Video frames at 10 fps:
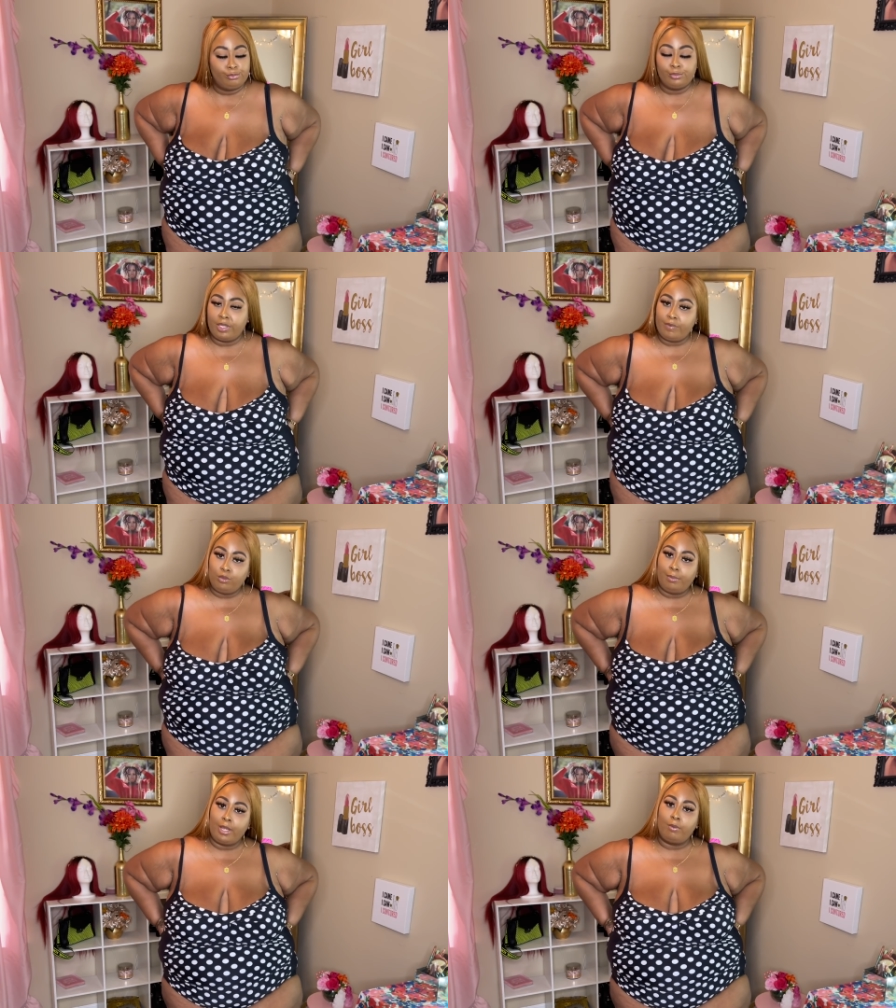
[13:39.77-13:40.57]
Giving you
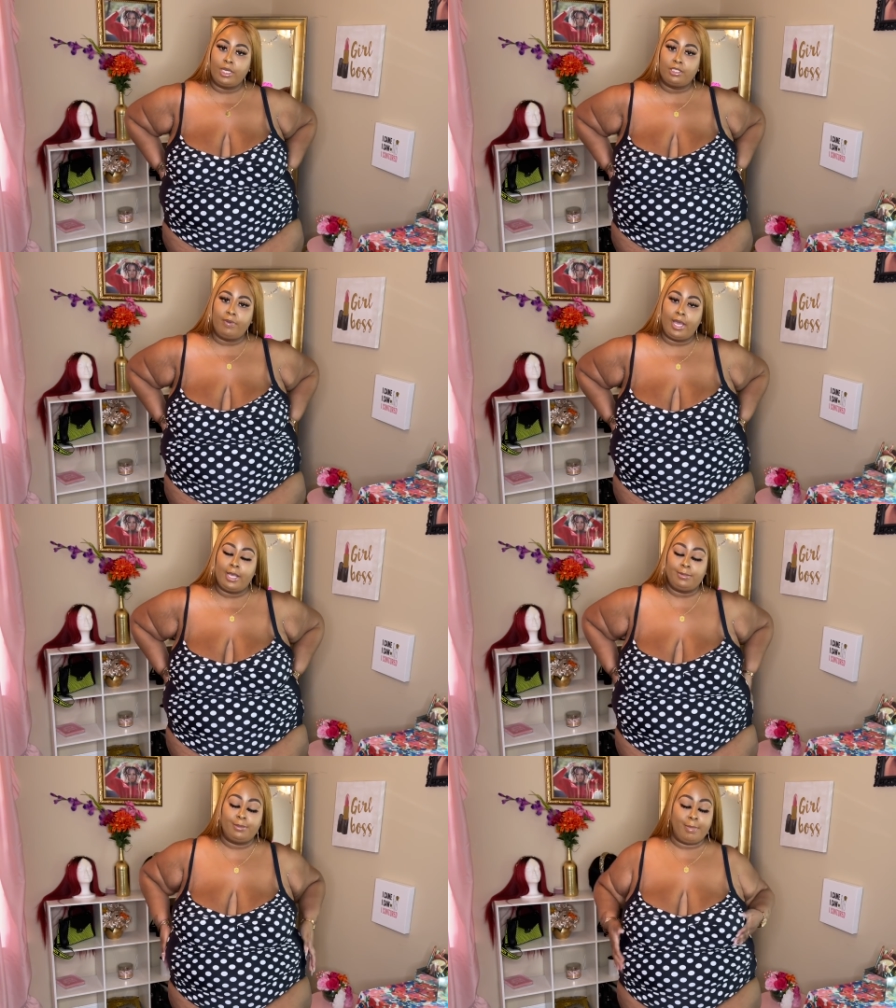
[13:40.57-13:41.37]
Baywatch
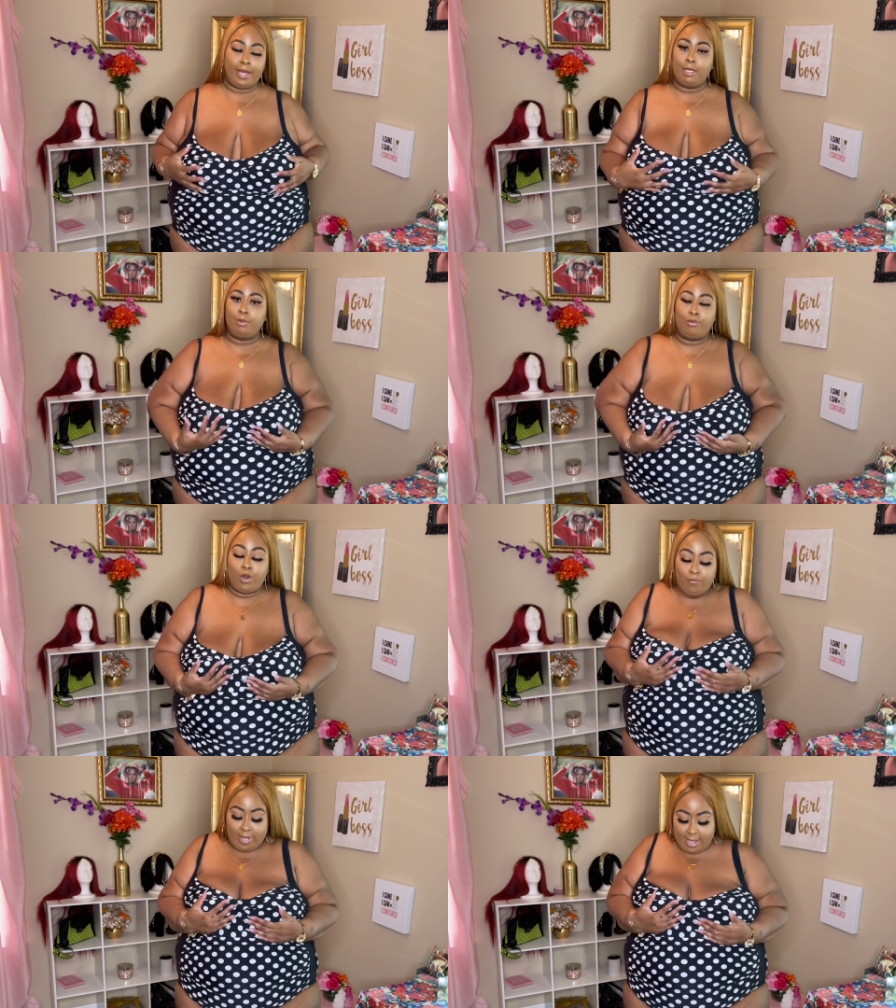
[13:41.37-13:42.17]
vibes, Marilyn
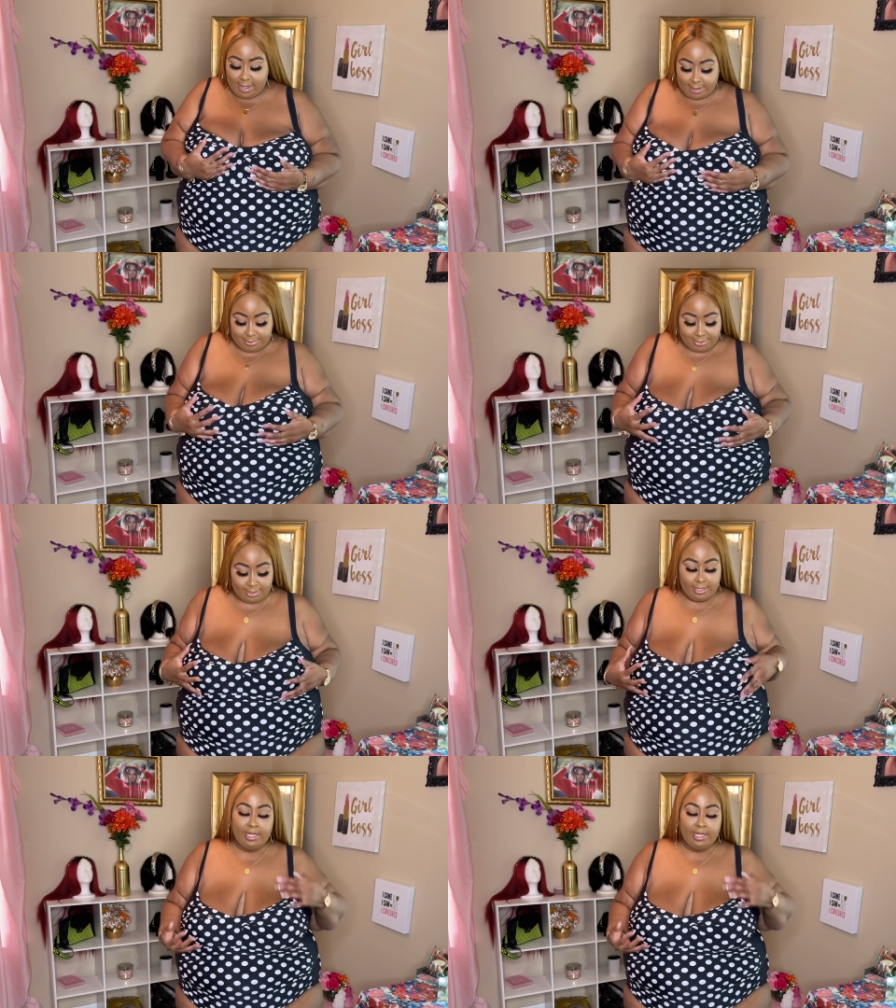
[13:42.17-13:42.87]
Monroe vibes.